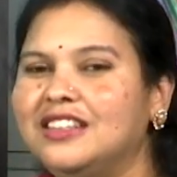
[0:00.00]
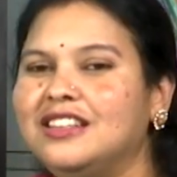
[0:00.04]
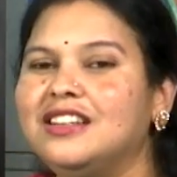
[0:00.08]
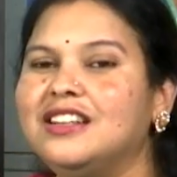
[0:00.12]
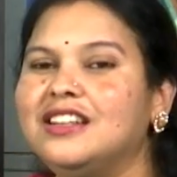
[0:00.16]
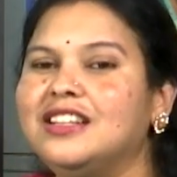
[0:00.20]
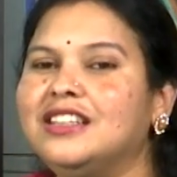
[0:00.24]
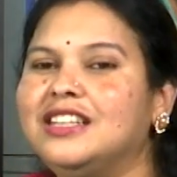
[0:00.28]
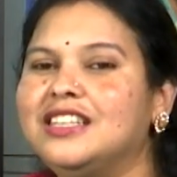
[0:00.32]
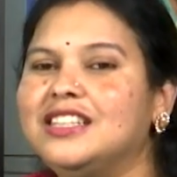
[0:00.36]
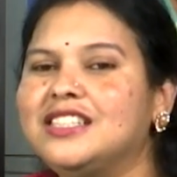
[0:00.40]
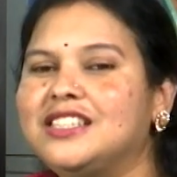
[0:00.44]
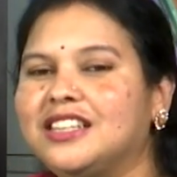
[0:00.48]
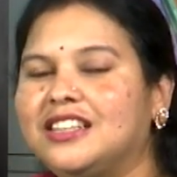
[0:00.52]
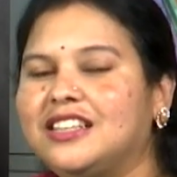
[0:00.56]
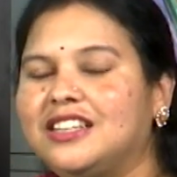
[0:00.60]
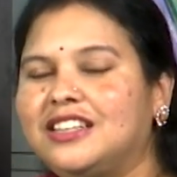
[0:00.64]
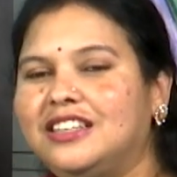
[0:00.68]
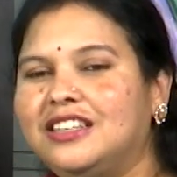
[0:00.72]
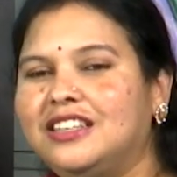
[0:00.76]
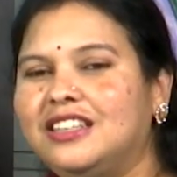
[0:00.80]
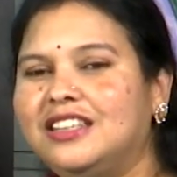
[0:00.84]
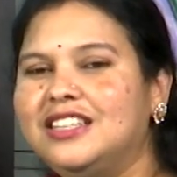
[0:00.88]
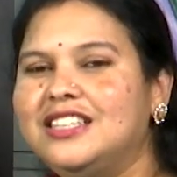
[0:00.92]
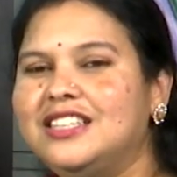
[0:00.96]
the
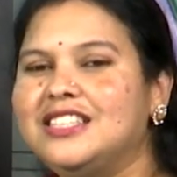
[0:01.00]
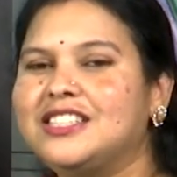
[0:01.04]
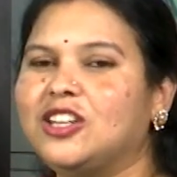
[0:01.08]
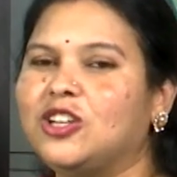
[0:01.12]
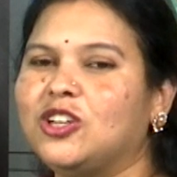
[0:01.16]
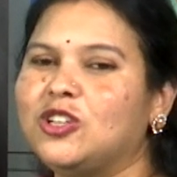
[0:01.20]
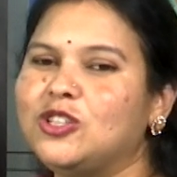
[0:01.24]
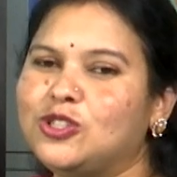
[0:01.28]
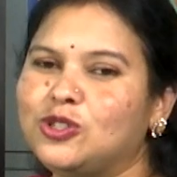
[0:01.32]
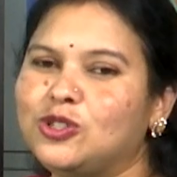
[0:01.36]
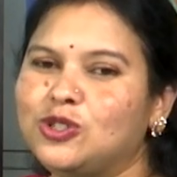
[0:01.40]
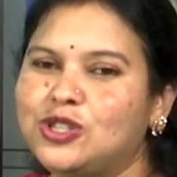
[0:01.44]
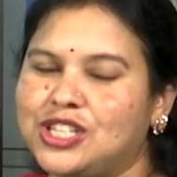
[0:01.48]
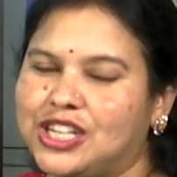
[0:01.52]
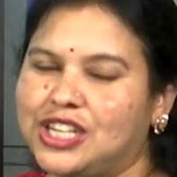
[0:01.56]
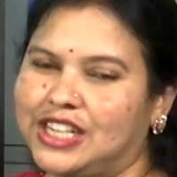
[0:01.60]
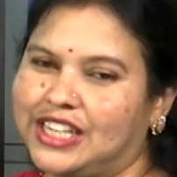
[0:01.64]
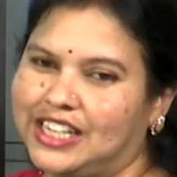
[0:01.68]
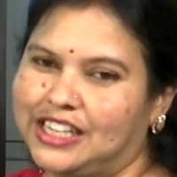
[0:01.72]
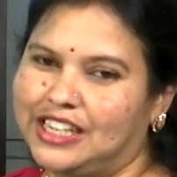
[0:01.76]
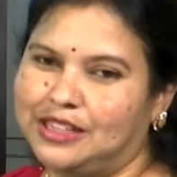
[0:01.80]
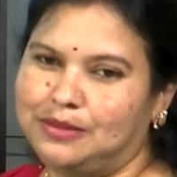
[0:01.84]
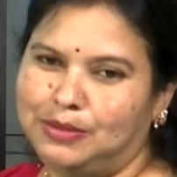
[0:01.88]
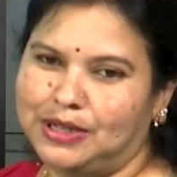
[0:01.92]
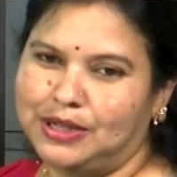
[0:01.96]
circle is also
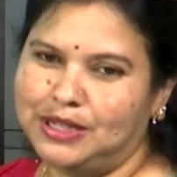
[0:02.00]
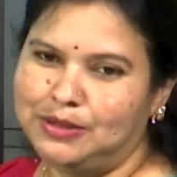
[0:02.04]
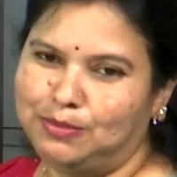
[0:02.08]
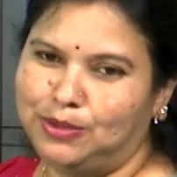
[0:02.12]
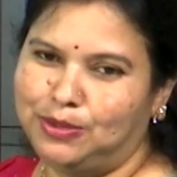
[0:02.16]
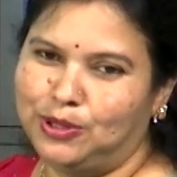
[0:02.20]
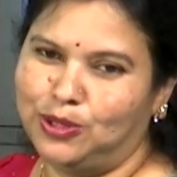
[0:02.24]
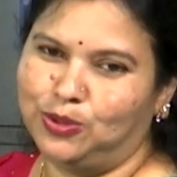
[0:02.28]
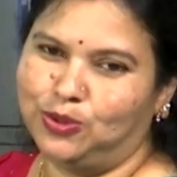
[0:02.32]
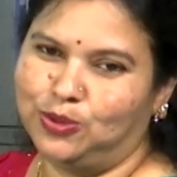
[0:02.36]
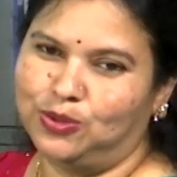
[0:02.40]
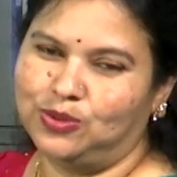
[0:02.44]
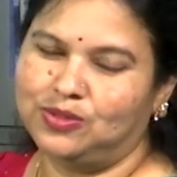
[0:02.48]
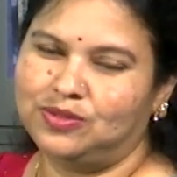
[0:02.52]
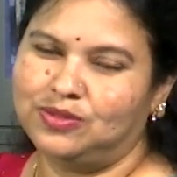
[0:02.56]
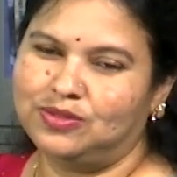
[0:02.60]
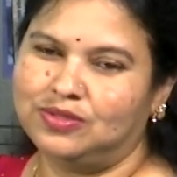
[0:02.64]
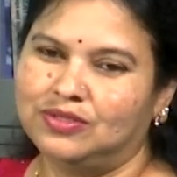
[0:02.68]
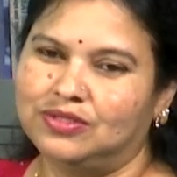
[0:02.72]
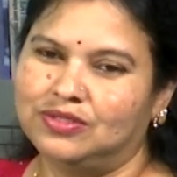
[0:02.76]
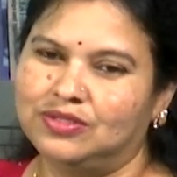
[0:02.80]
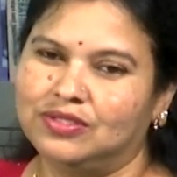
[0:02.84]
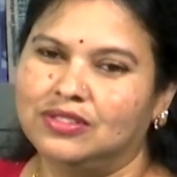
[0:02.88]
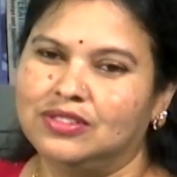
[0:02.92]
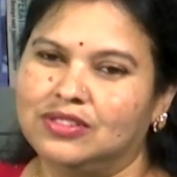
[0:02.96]
shaded by blue.
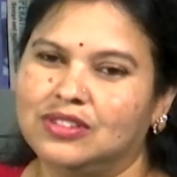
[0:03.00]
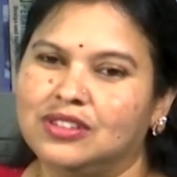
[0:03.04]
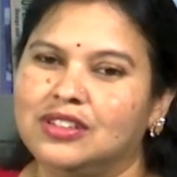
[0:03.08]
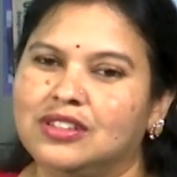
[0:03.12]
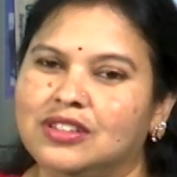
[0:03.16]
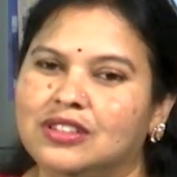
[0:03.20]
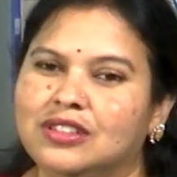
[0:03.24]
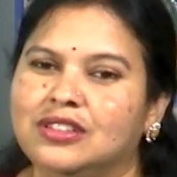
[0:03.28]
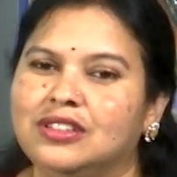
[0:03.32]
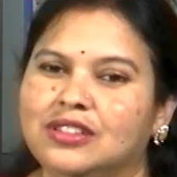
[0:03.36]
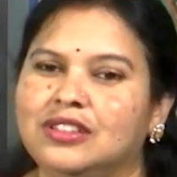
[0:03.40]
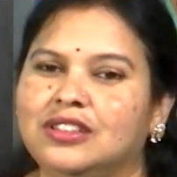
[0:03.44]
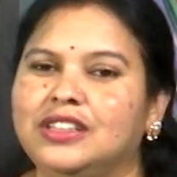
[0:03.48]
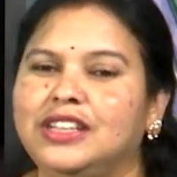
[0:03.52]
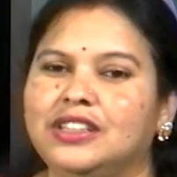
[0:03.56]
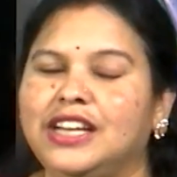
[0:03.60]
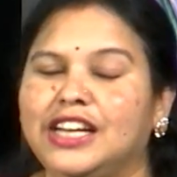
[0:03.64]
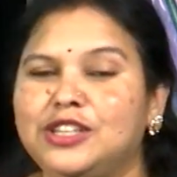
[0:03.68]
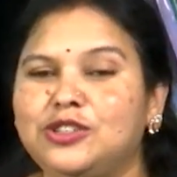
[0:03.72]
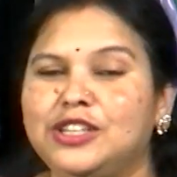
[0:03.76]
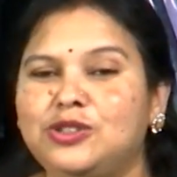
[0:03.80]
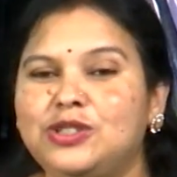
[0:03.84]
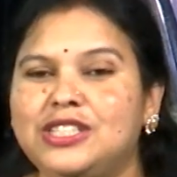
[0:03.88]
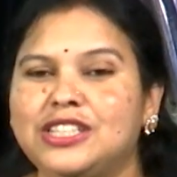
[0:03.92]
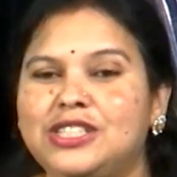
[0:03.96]
Can you
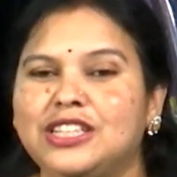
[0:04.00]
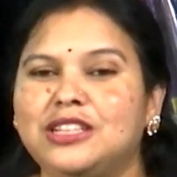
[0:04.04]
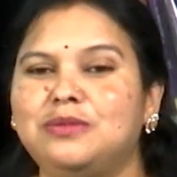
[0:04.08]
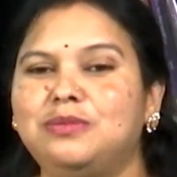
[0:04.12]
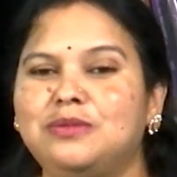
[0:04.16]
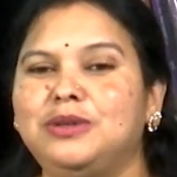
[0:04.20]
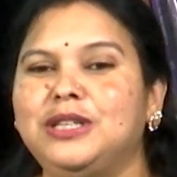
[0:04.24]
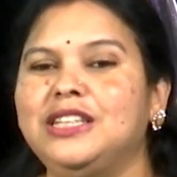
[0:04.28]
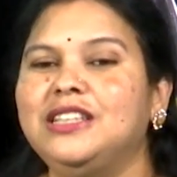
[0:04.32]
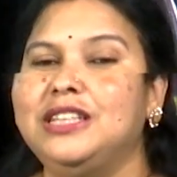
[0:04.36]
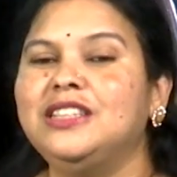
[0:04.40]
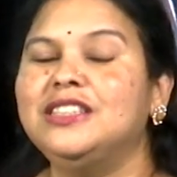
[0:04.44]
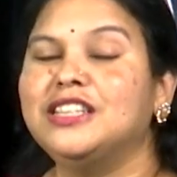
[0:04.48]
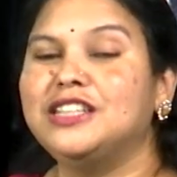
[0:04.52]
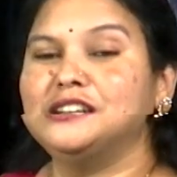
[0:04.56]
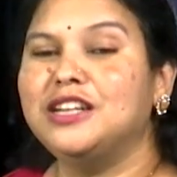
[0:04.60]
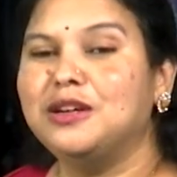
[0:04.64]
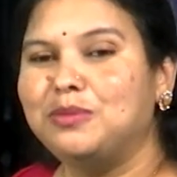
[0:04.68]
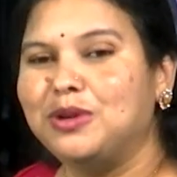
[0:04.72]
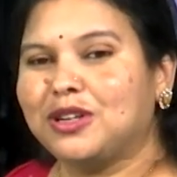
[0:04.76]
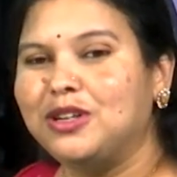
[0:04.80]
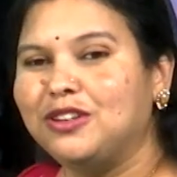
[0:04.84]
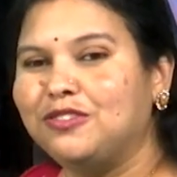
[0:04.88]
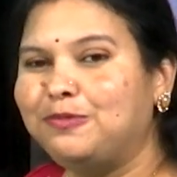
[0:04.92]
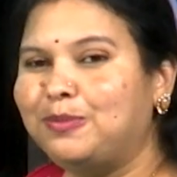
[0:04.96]
tell me the number
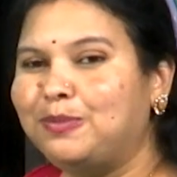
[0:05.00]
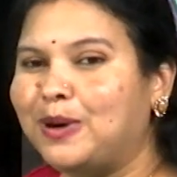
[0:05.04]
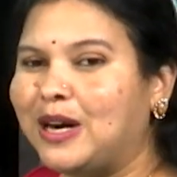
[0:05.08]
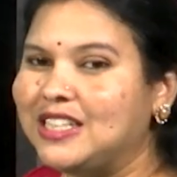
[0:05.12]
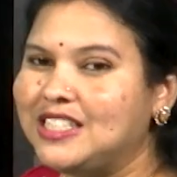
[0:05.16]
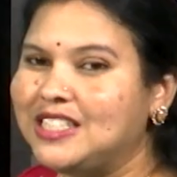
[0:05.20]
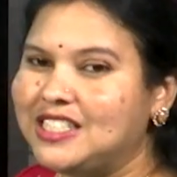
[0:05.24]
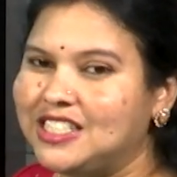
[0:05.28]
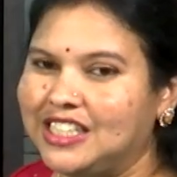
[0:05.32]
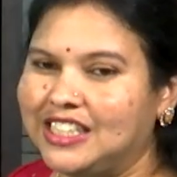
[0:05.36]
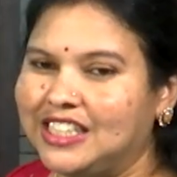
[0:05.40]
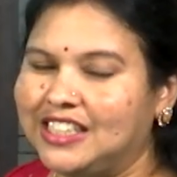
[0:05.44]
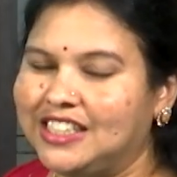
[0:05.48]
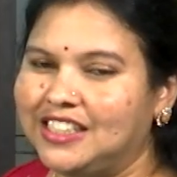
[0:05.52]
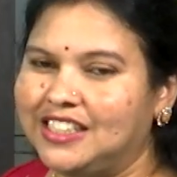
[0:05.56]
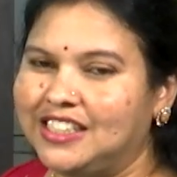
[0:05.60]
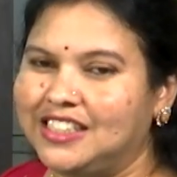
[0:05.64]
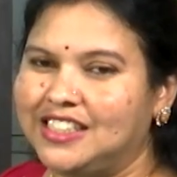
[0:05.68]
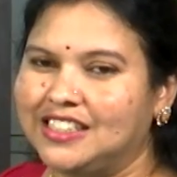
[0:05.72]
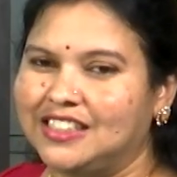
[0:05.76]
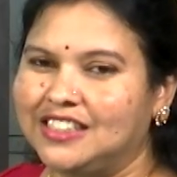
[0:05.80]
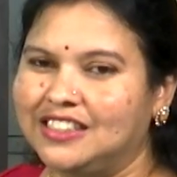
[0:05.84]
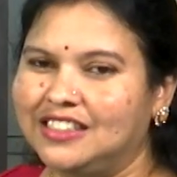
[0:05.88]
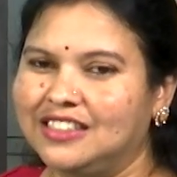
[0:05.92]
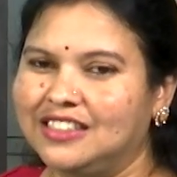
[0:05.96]
of parts shaded here?